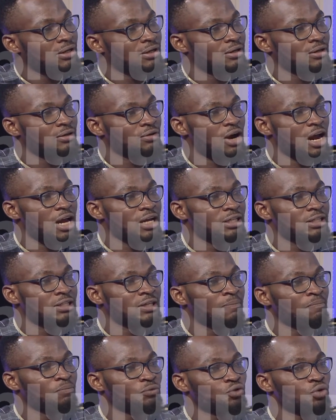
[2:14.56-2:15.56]
-hmm. right?
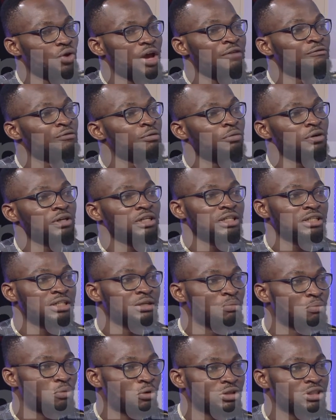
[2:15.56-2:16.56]
So everybody is
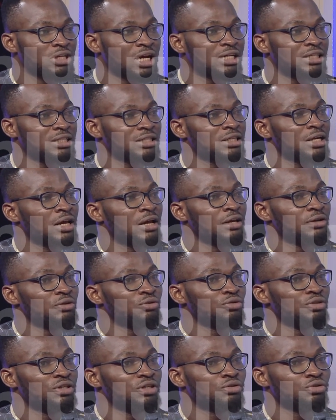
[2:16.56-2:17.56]
important.
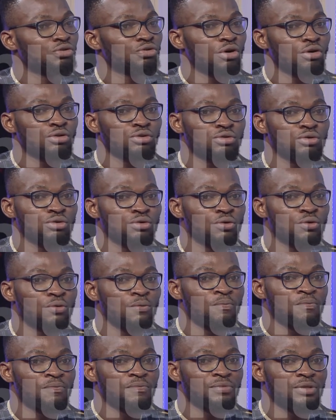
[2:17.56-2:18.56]
You need to talk to
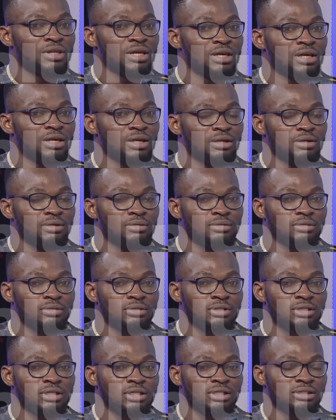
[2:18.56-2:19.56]
the,
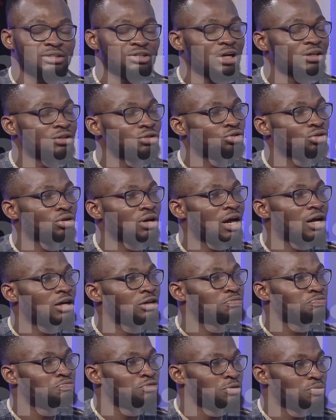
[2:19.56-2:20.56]
the traditional
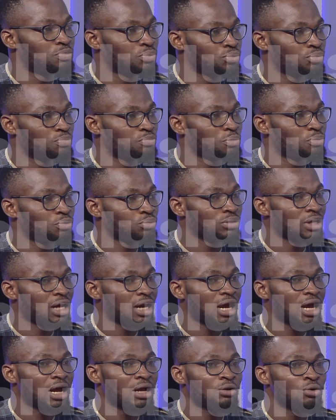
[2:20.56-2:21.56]
people, people that
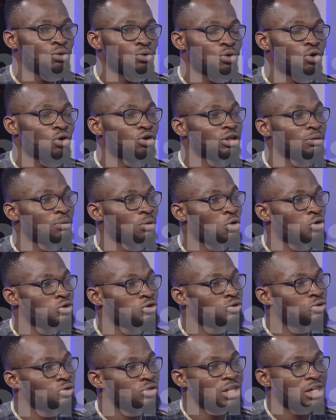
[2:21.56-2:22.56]
are, we call them
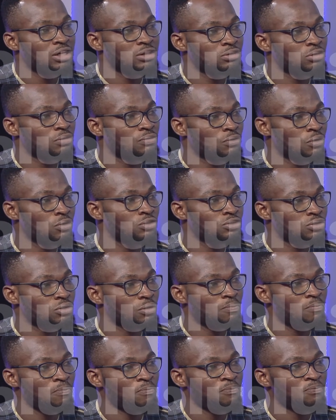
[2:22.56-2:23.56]
custodians of custom,
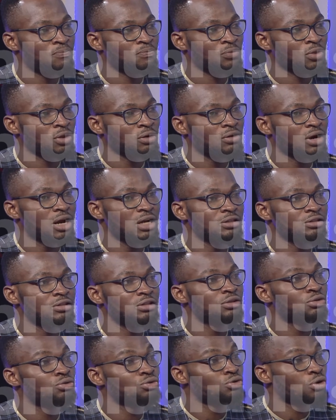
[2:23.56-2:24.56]
right? You
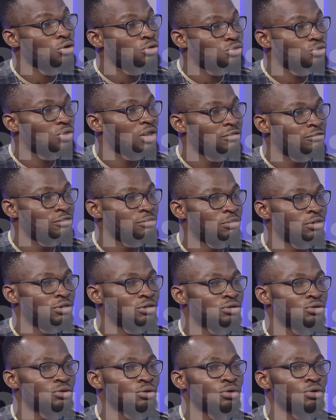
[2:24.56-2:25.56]
need to talk to everybody.
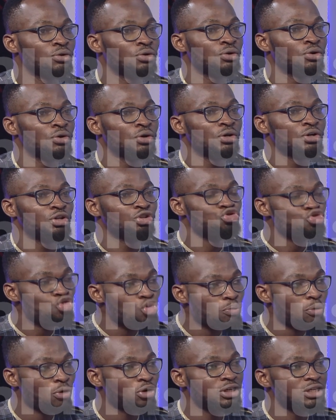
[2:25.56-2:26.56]
So
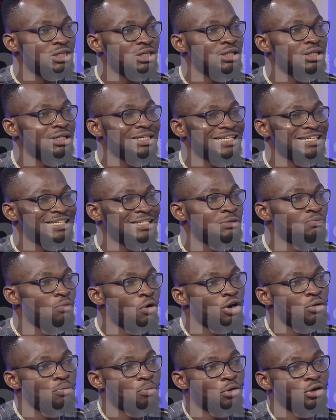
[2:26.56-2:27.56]
nobody is
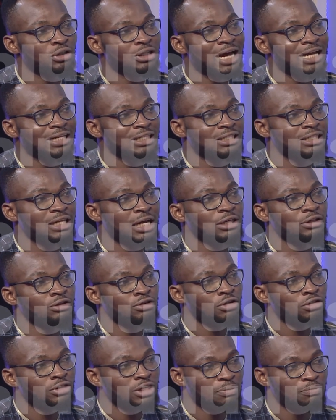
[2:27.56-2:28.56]
more important so, than
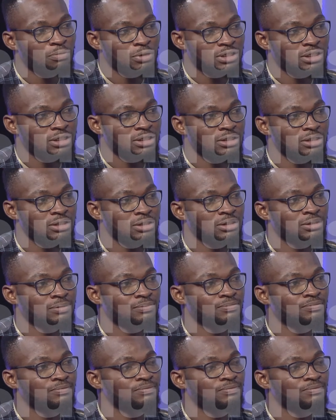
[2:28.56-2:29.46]
the other person. Okay, so